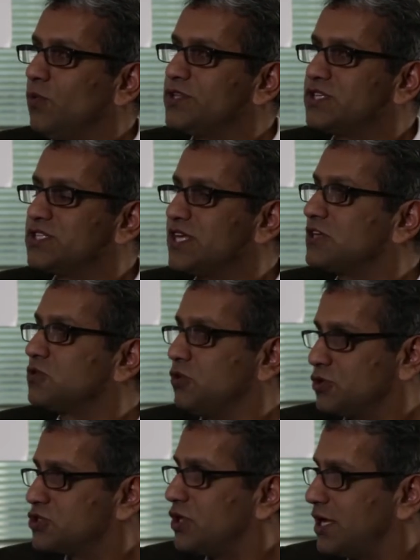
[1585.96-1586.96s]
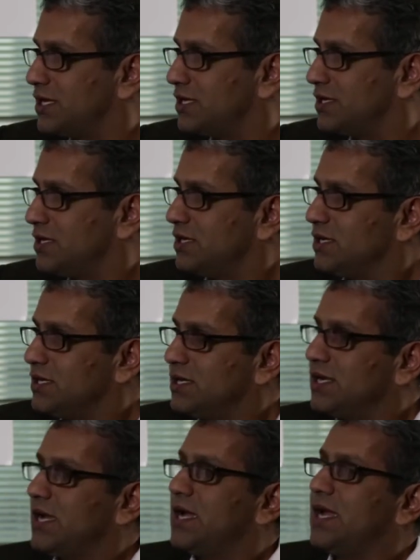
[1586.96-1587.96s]
success looks like.
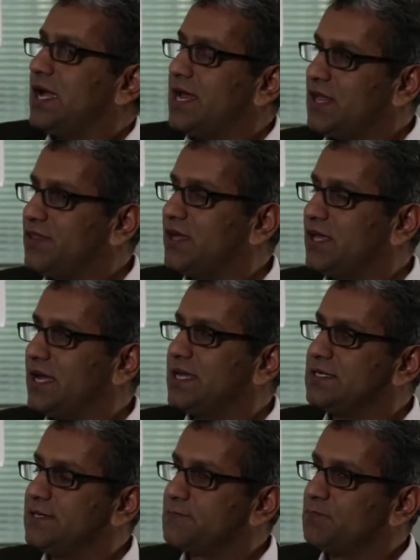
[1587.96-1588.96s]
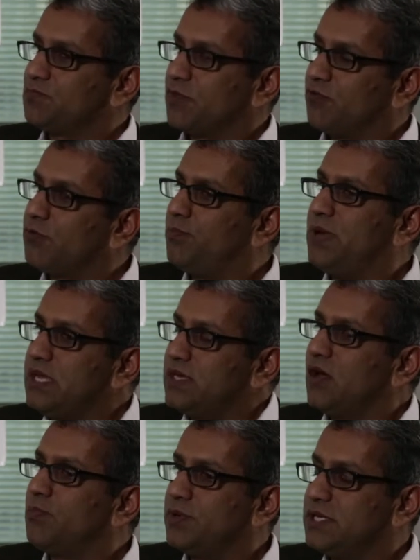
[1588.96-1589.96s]
And I think, again, for big
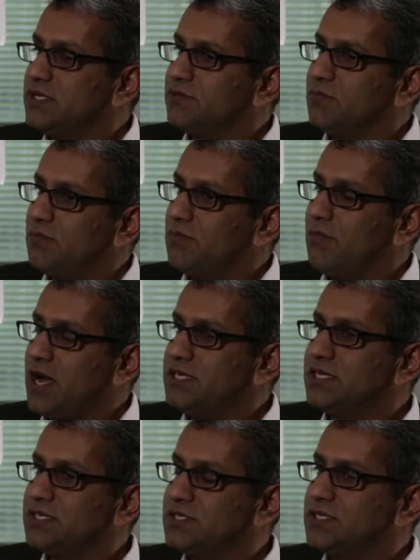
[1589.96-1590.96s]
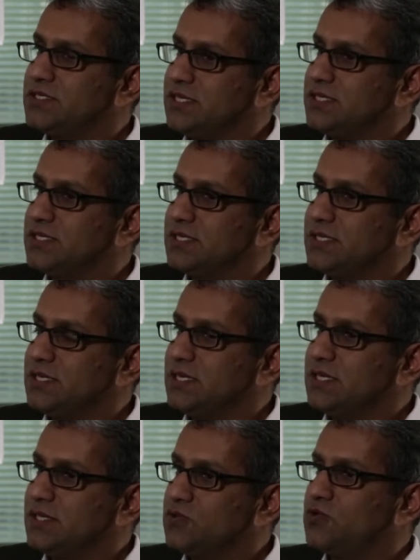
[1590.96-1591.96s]
companies, my sense is
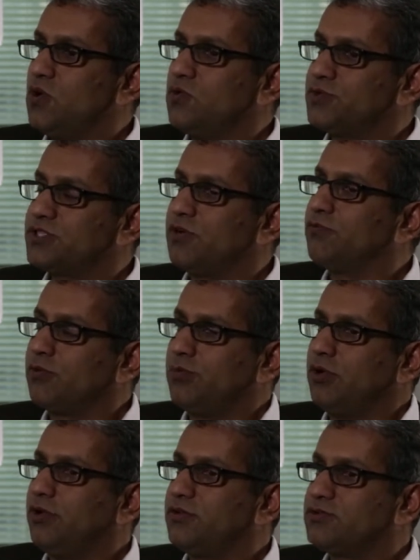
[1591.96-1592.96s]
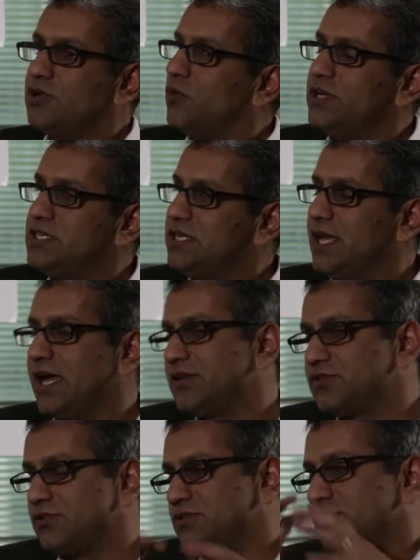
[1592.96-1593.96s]
there's no silver bullet, there's no easy
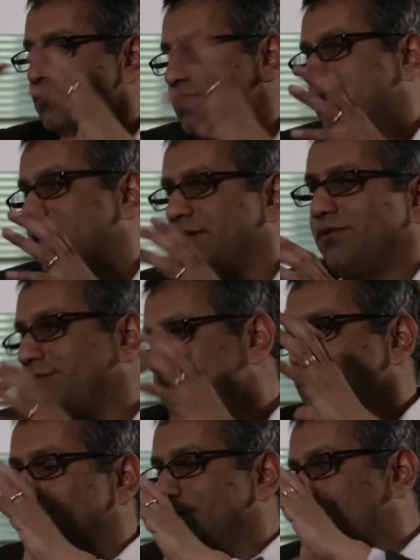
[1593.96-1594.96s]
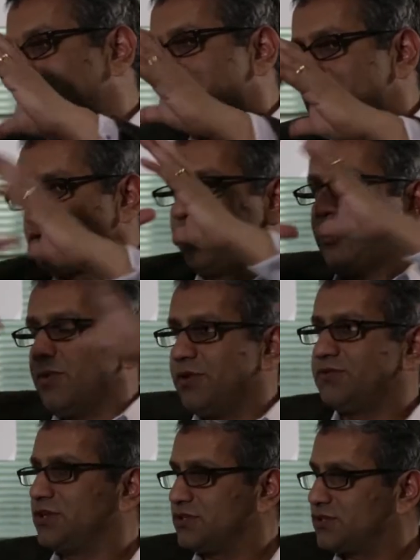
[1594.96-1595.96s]
answer, there's no kind of like, we're going to create this department
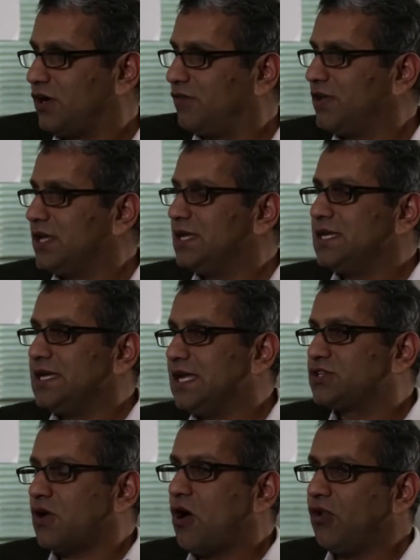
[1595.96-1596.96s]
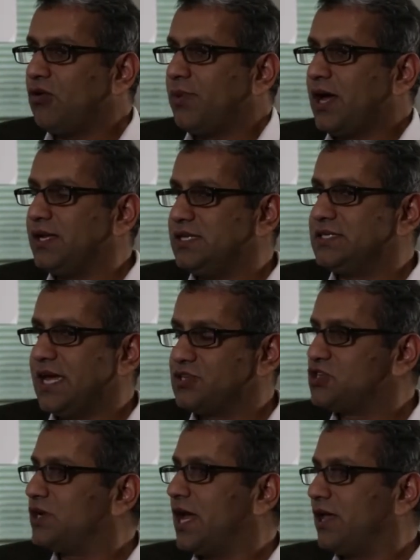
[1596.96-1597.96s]
that's going to solve it. It's all about
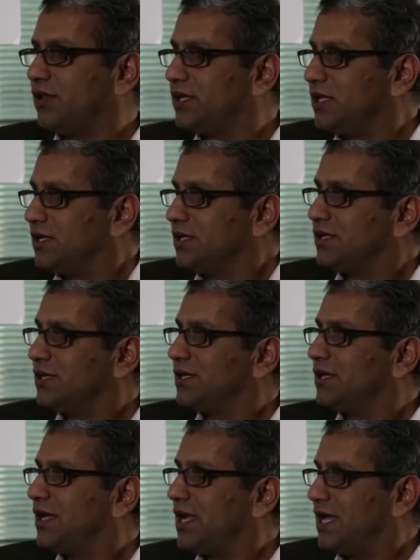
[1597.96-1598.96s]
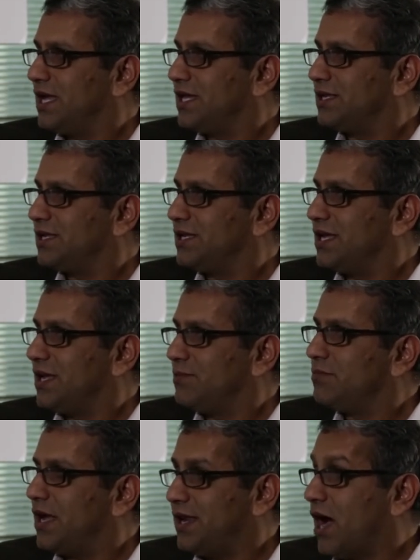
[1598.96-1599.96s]
intentionality
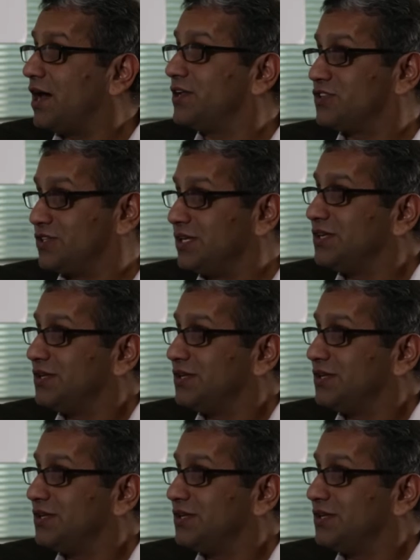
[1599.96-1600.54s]
and honesty.